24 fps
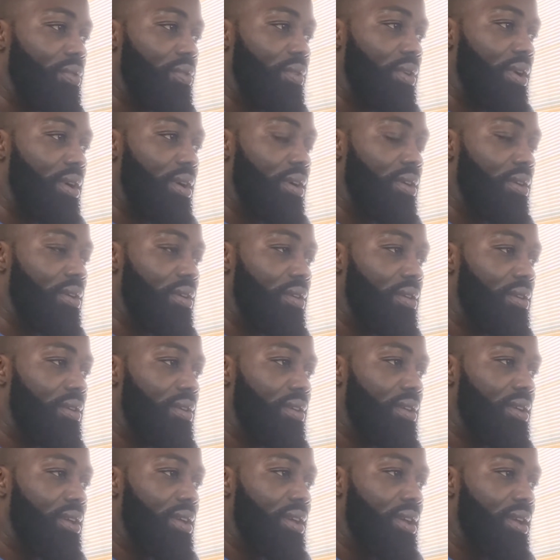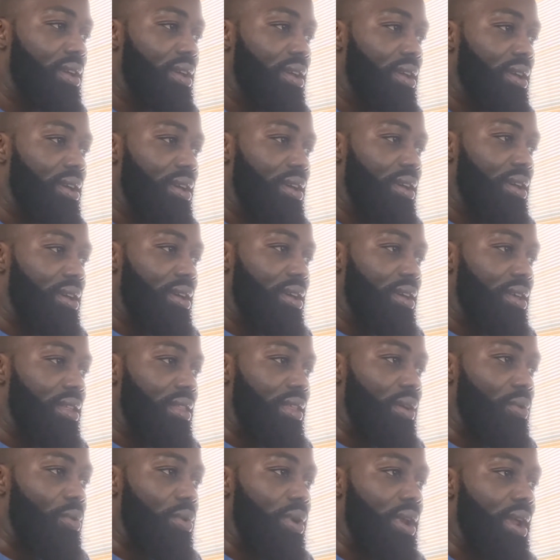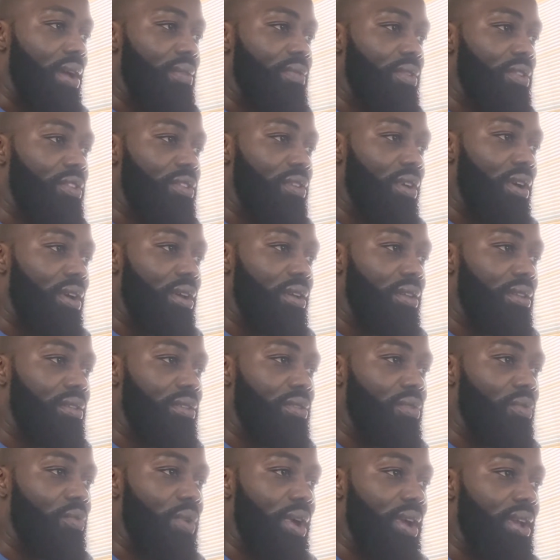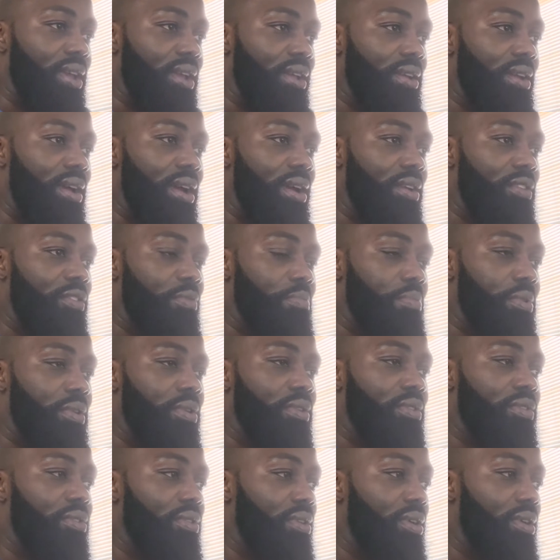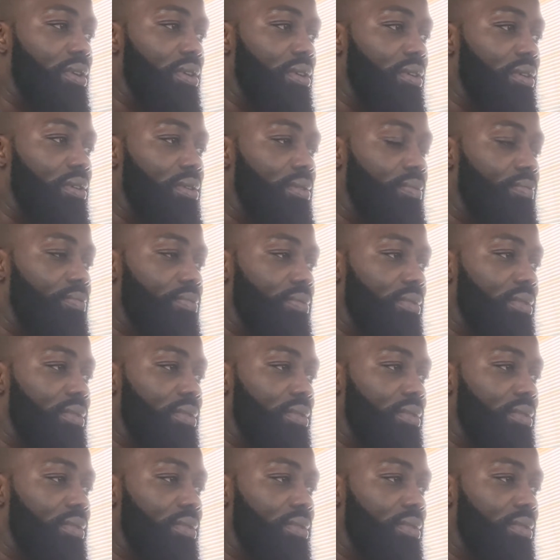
hunger. They were never taught to recognize spiritual hunger